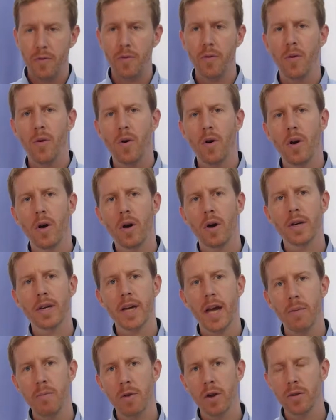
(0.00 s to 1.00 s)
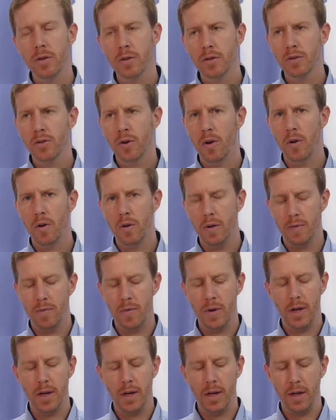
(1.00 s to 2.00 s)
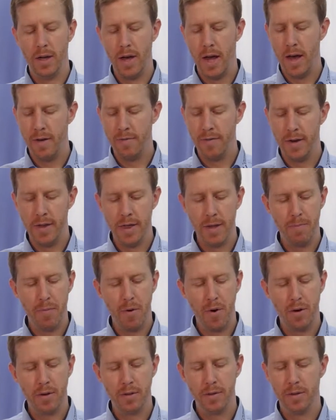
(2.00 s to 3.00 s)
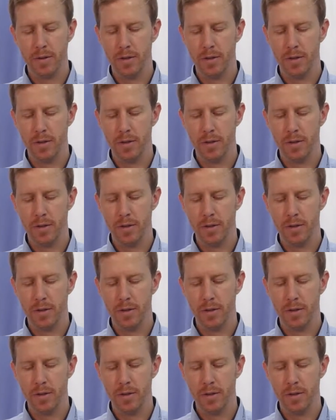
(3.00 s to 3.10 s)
For camera control, we have in the box